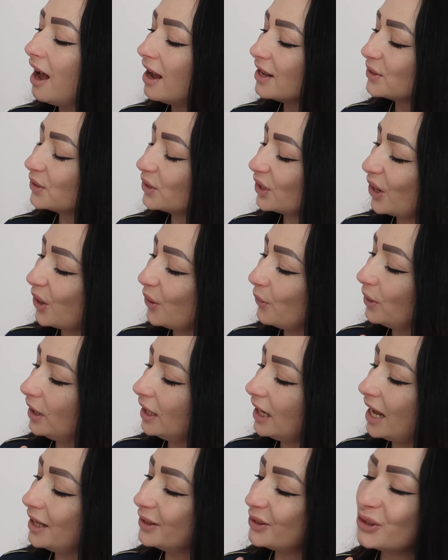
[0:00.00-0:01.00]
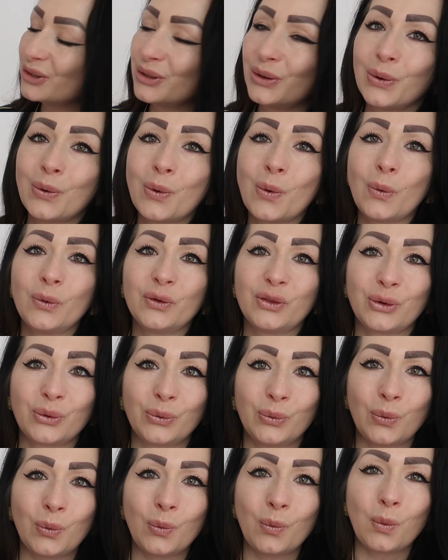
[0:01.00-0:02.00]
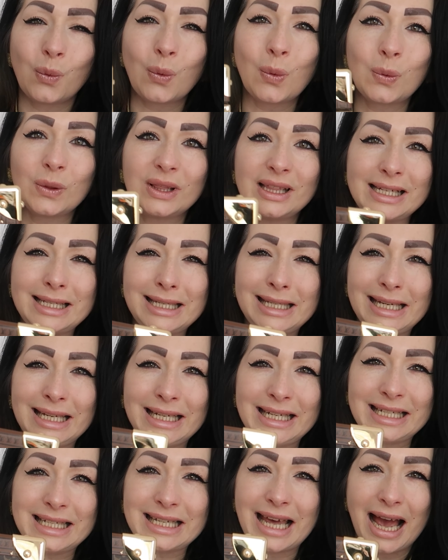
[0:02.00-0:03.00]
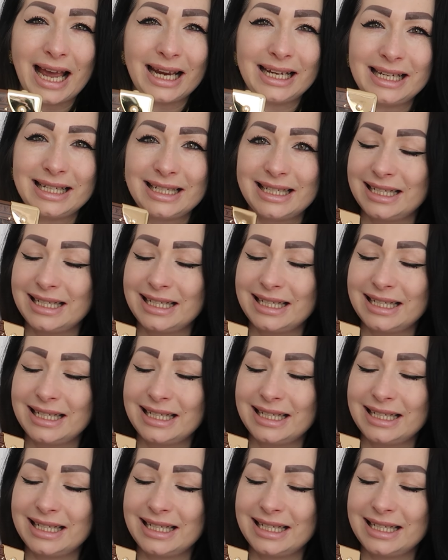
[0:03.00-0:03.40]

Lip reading: So let's go through all the teeny tiny